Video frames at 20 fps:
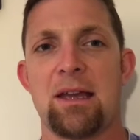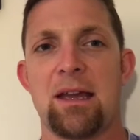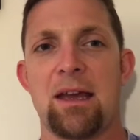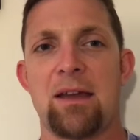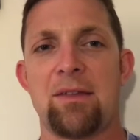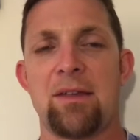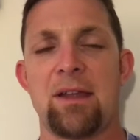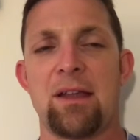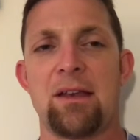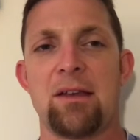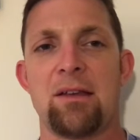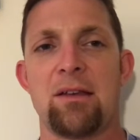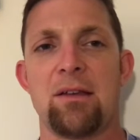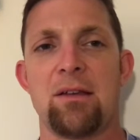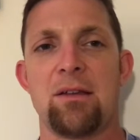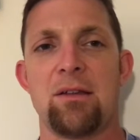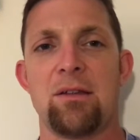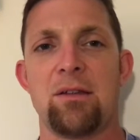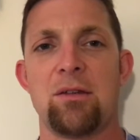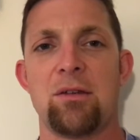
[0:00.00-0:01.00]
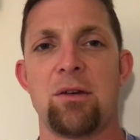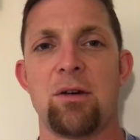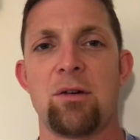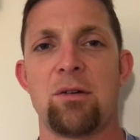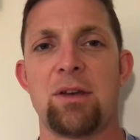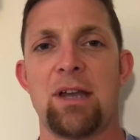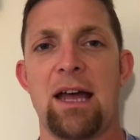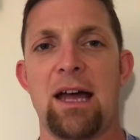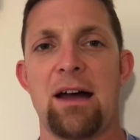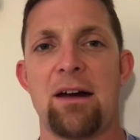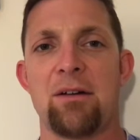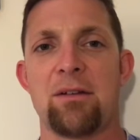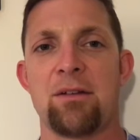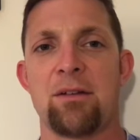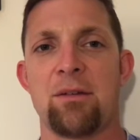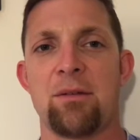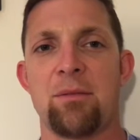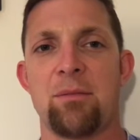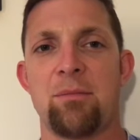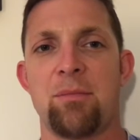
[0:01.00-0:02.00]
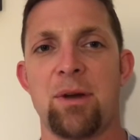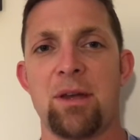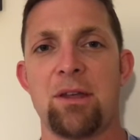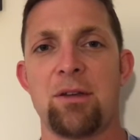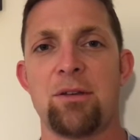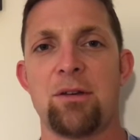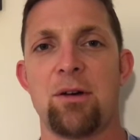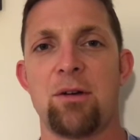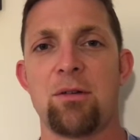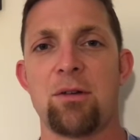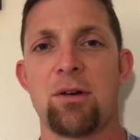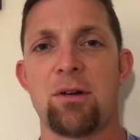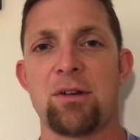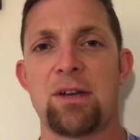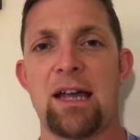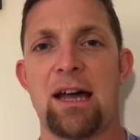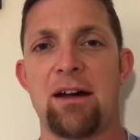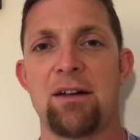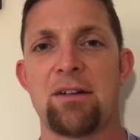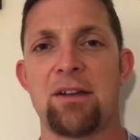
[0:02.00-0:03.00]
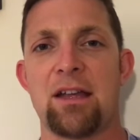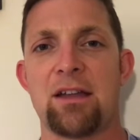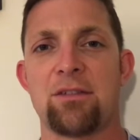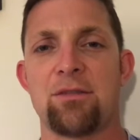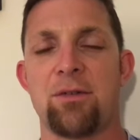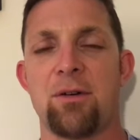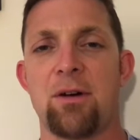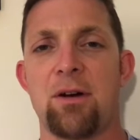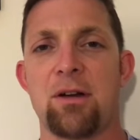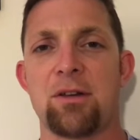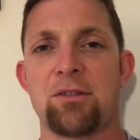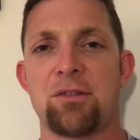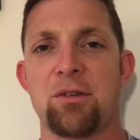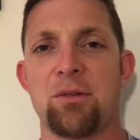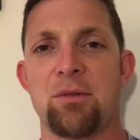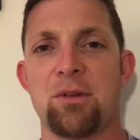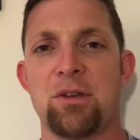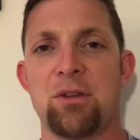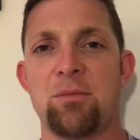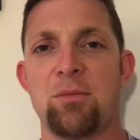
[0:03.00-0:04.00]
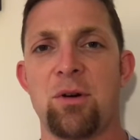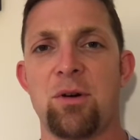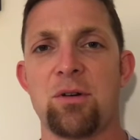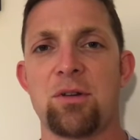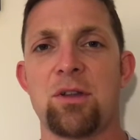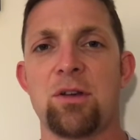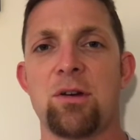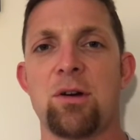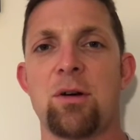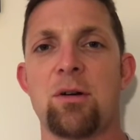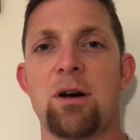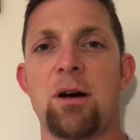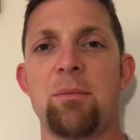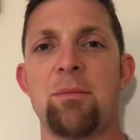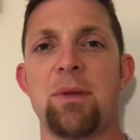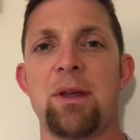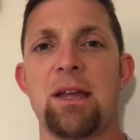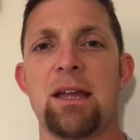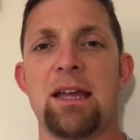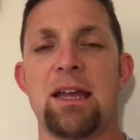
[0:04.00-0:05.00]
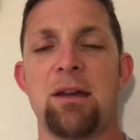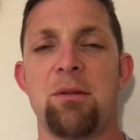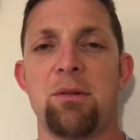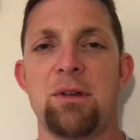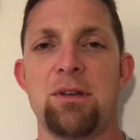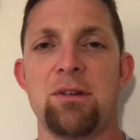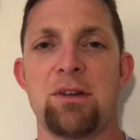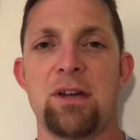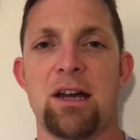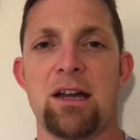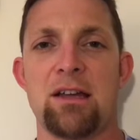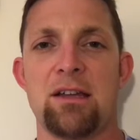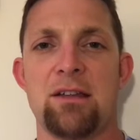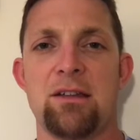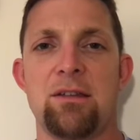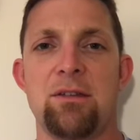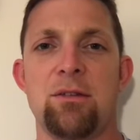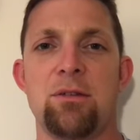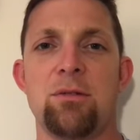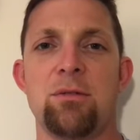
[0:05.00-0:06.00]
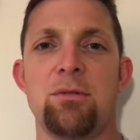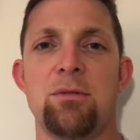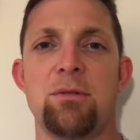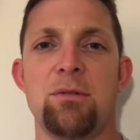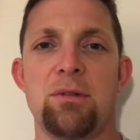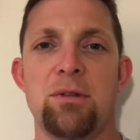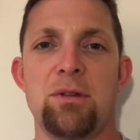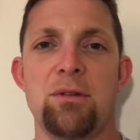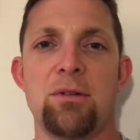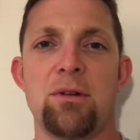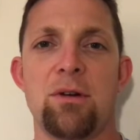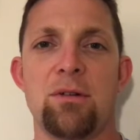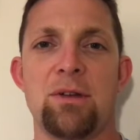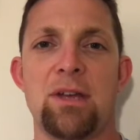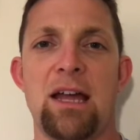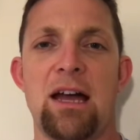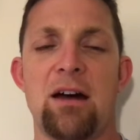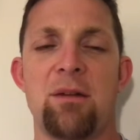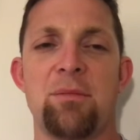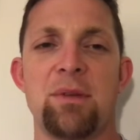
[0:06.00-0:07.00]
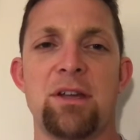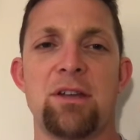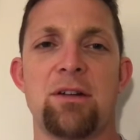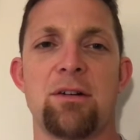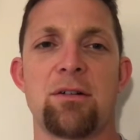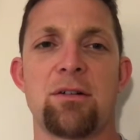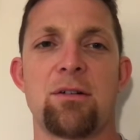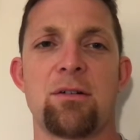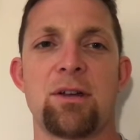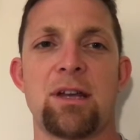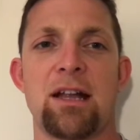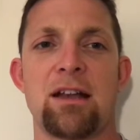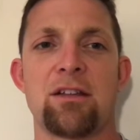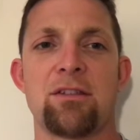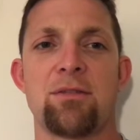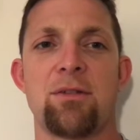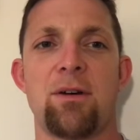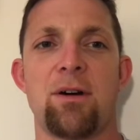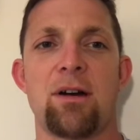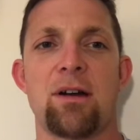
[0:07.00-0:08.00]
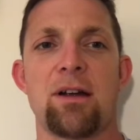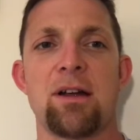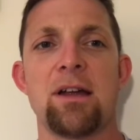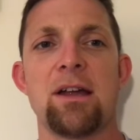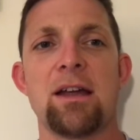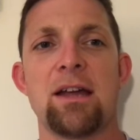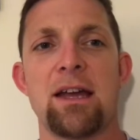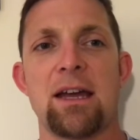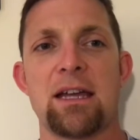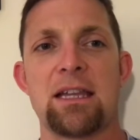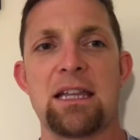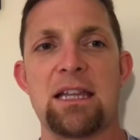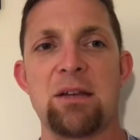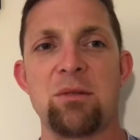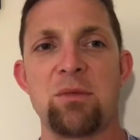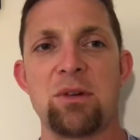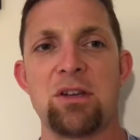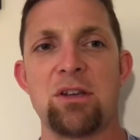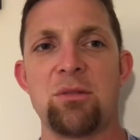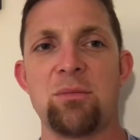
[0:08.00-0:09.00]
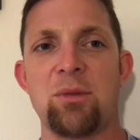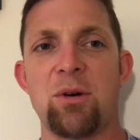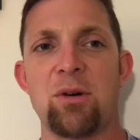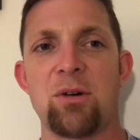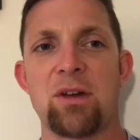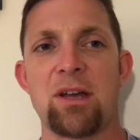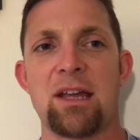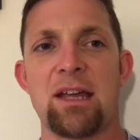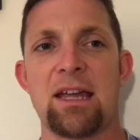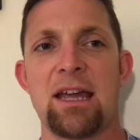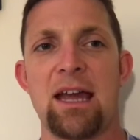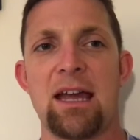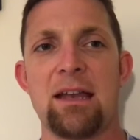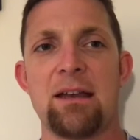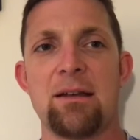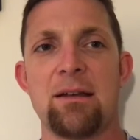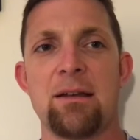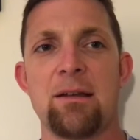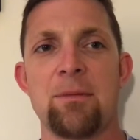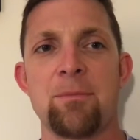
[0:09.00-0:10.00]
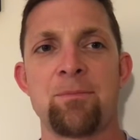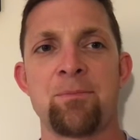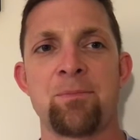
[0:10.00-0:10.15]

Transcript: and then you go down, but you don't go down as far. So when you bulk, you go up, and when you cut, you go down, but you don't go down as far. And then when you bulk again,